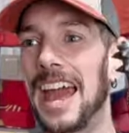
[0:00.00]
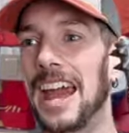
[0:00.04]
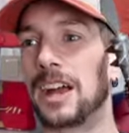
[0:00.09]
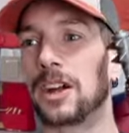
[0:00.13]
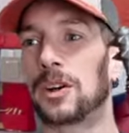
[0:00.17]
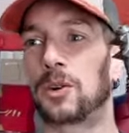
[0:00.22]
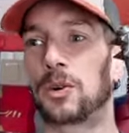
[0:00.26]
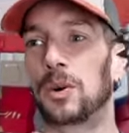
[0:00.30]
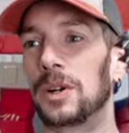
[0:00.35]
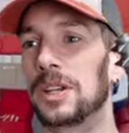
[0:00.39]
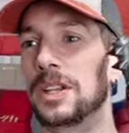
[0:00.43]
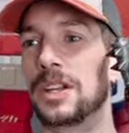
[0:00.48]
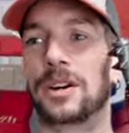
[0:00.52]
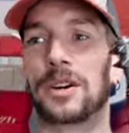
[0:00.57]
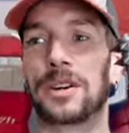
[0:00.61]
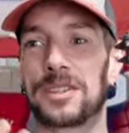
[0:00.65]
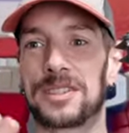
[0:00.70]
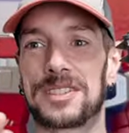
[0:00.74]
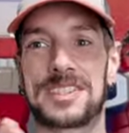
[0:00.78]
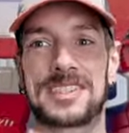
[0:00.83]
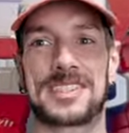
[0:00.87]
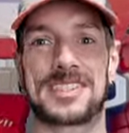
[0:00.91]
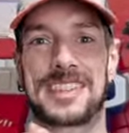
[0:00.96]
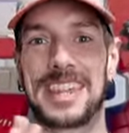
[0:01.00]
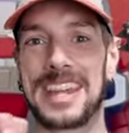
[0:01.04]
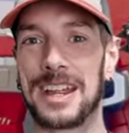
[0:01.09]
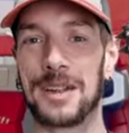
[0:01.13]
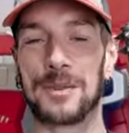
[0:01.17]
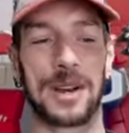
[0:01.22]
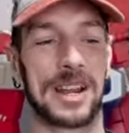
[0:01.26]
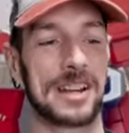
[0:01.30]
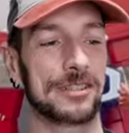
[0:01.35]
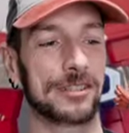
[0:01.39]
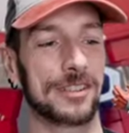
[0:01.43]
Equinox
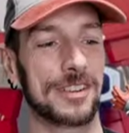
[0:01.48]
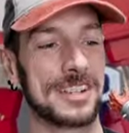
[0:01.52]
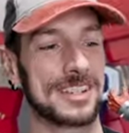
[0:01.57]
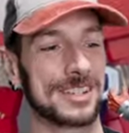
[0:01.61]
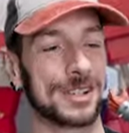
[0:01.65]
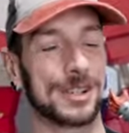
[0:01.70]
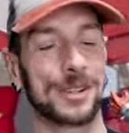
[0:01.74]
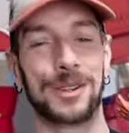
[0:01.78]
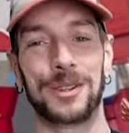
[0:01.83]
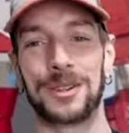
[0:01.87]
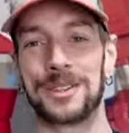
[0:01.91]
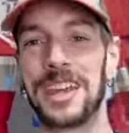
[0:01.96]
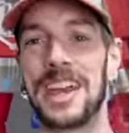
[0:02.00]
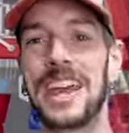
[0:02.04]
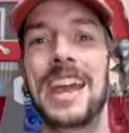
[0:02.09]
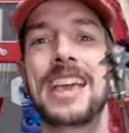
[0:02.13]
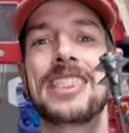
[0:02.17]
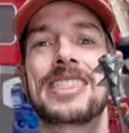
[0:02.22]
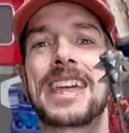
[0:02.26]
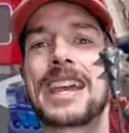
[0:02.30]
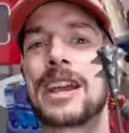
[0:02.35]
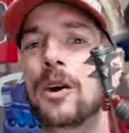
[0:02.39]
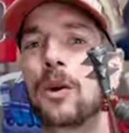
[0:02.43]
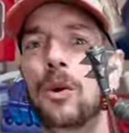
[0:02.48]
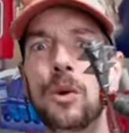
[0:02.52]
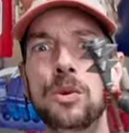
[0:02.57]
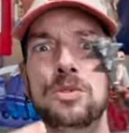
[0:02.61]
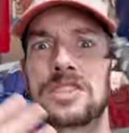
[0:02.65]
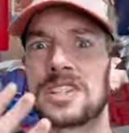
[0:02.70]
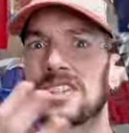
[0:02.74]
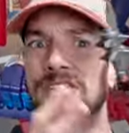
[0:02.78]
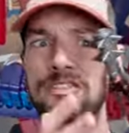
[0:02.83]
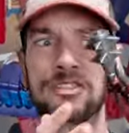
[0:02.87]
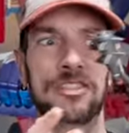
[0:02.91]
thing, whatever he's called, they all
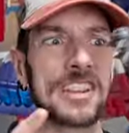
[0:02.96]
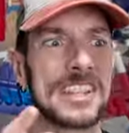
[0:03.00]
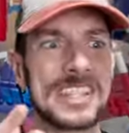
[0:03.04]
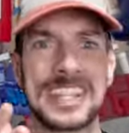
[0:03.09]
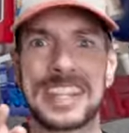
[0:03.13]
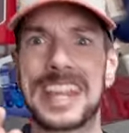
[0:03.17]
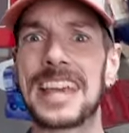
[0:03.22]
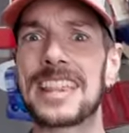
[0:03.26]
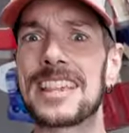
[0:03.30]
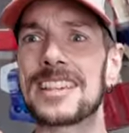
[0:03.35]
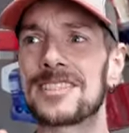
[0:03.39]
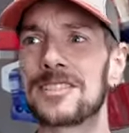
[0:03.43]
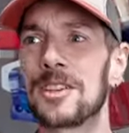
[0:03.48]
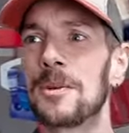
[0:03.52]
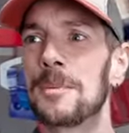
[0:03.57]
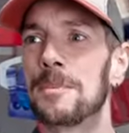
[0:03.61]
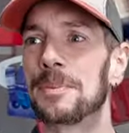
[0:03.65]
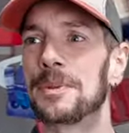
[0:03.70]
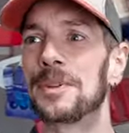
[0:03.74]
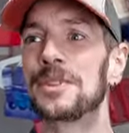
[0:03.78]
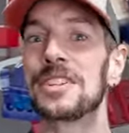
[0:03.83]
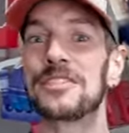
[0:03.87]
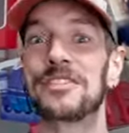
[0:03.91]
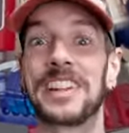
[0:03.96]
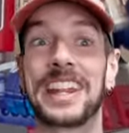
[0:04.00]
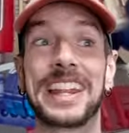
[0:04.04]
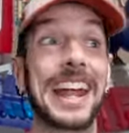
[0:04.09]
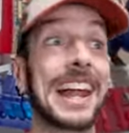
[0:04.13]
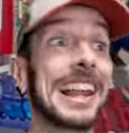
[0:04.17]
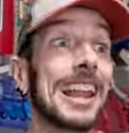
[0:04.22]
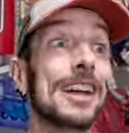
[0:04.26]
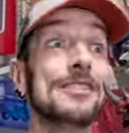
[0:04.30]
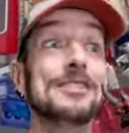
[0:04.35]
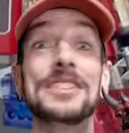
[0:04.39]
just fit together so beautifully, and
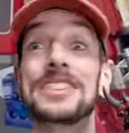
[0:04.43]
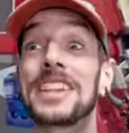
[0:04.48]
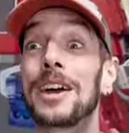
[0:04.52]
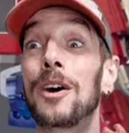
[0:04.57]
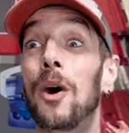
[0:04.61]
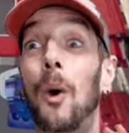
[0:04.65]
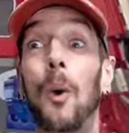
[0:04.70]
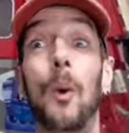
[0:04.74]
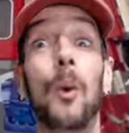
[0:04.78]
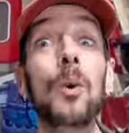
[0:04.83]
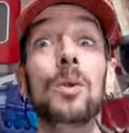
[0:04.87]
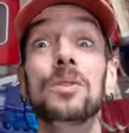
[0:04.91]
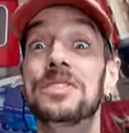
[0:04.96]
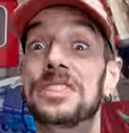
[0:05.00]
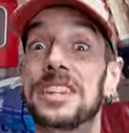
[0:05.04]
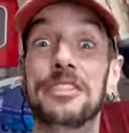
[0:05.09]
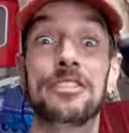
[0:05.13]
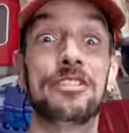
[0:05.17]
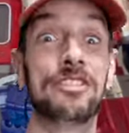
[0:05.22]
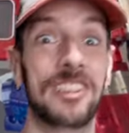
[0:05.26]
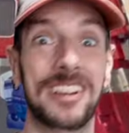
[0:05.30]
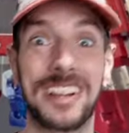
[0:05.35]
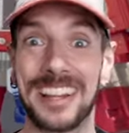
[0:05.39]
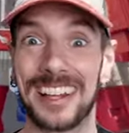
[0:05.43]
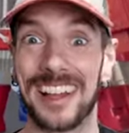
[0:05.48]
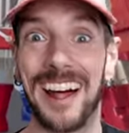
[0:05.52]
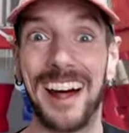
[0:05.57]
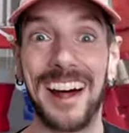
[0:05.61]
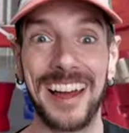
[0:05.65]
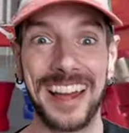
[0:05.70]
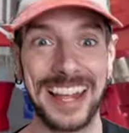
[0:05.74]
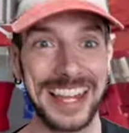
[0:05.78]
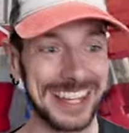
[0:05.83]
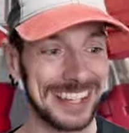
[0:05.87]
I love that they're all different
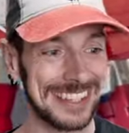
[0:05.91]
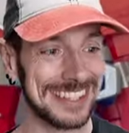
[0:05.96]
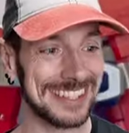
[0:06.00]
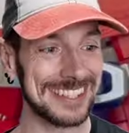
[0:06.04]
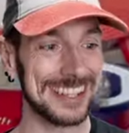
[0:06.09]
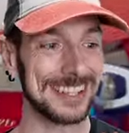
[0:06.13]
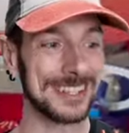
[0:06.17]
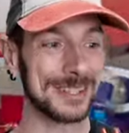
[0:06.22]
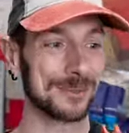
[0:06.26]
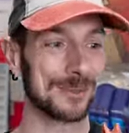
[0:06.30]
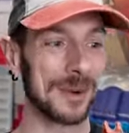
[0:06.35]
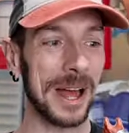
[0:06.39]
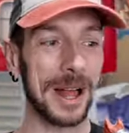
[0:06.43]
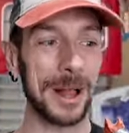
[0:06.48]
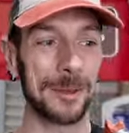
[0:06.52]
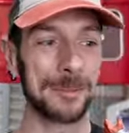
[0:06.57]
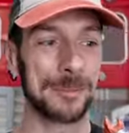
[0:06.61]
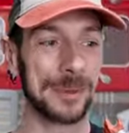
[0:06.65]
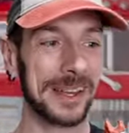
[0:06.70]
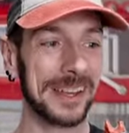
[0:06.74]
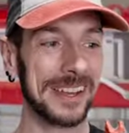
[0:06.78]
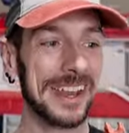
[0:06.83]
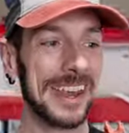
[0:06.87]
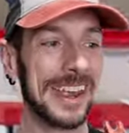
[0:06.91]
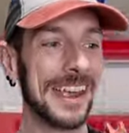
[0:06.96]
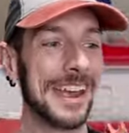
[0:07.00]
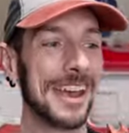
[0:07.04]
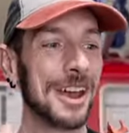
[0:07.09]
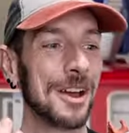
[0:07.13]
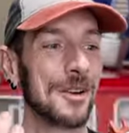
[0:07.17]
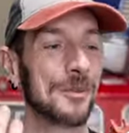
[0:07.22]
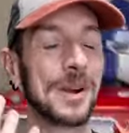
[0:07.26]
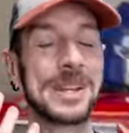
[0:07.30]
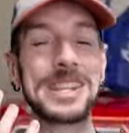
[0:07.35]
lines as well, but
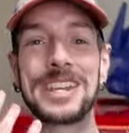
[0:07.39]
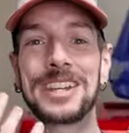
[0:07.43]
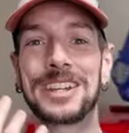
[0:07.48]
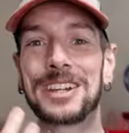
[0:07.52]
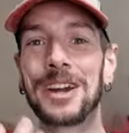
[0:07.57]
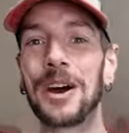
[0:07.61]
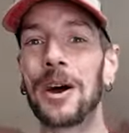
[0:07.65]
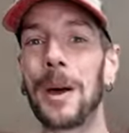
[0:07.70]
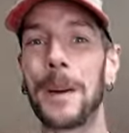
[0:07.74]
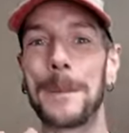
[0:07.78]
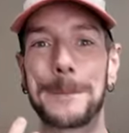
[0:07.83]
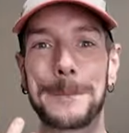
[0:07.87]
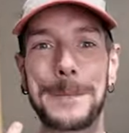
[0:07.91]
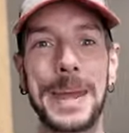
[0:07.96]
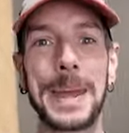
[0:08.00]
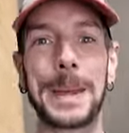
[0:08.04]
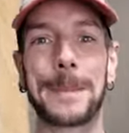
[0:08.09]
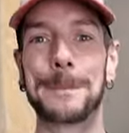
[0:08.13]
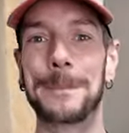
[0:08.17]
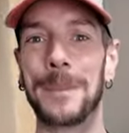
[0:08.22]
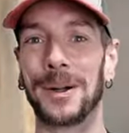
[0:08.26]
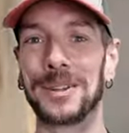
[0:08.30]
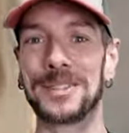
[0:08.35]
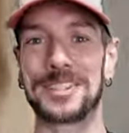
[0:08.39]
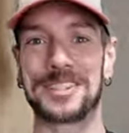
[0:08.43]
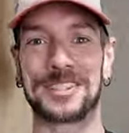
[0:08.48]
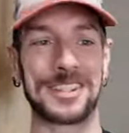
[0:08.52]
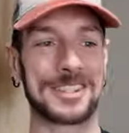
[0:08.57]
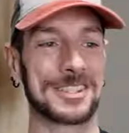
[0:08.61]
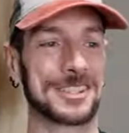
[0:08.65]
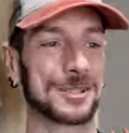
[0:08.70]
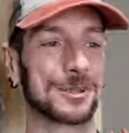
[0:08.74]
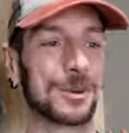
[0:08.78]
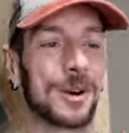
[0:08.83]
when you've got a big
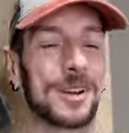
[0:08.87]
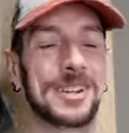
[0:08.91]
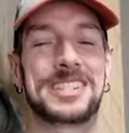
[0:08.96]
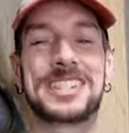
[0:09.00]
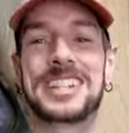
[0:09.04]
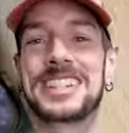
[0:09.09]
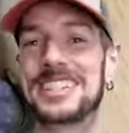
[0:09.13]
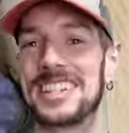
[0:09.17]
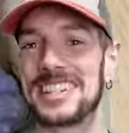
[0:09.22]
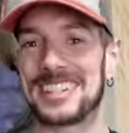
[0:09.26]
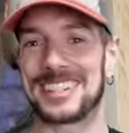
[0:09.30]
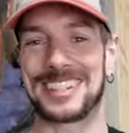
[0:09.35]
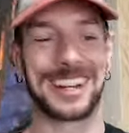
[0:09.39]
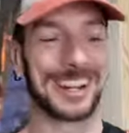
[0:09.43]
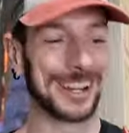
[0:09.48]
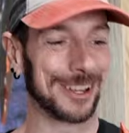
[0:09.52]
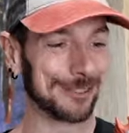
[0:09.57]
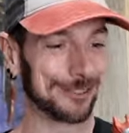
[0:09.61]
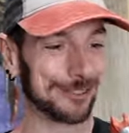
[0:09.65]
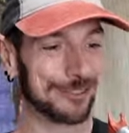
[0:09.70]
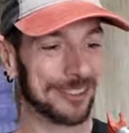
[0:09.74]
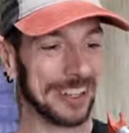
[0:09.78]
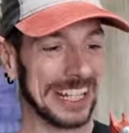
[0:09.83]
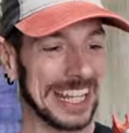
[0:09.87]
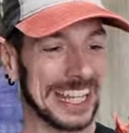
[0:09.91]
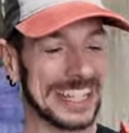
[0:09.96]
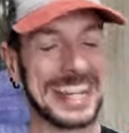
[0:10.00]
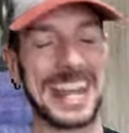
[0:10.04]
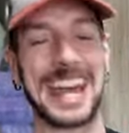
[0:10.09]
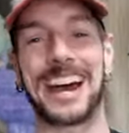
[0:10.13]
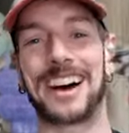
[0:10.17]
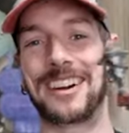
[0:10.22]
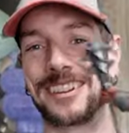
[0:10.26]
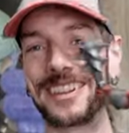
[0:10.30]
monster squad, you just gotta fill
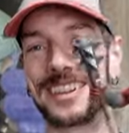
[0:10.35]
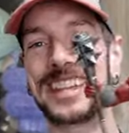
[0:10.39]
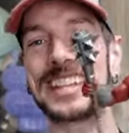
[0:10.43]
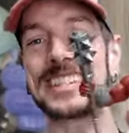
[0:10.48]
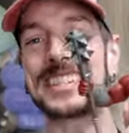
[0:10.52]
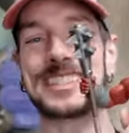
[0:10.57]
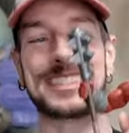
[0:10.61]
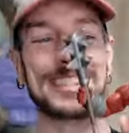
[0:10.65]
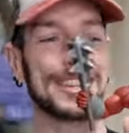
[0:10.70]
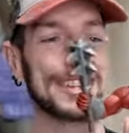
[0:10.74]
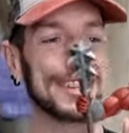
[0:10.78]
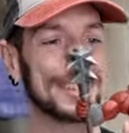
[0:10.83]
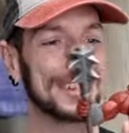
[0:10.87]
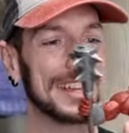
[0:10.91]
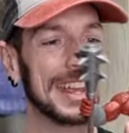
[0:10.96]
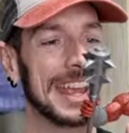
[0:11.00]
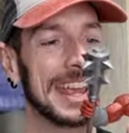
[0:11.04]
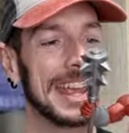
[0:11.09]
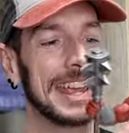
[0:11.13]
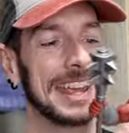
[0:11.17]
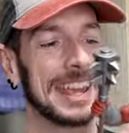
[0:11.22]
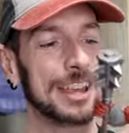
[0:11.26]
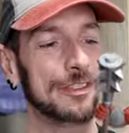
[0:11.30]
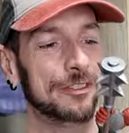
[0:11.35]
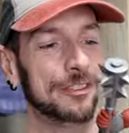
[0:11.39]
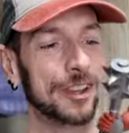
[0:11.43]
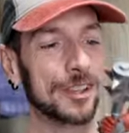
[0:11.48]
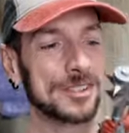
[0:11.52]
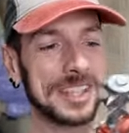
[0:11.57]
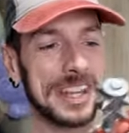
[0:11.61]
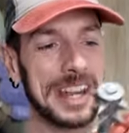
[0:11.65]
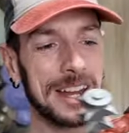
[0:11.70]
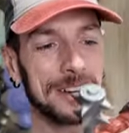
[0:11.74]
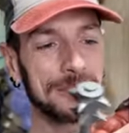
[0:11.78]
it out. And this dude, he
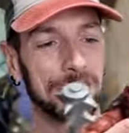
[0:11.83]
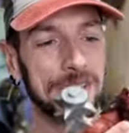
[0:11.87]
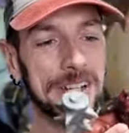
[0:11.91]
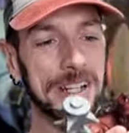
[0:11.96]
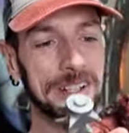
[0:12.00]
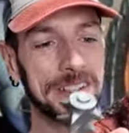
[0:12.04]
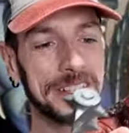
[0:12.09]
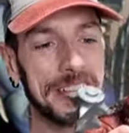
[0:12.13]
fills it out real